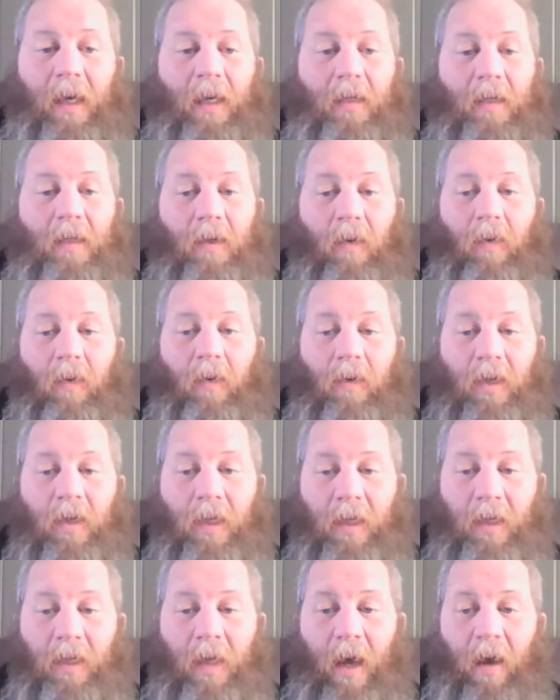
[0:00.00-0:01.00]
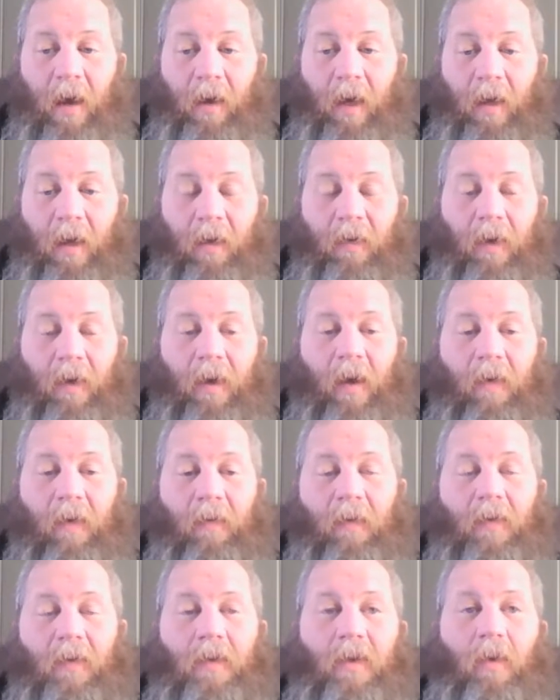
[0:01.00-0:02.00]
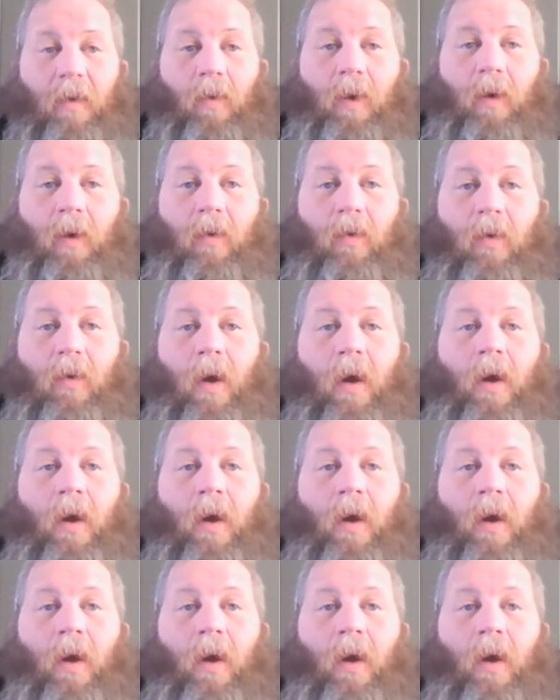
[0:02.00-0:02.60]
and so we're just now getting recovered. So we are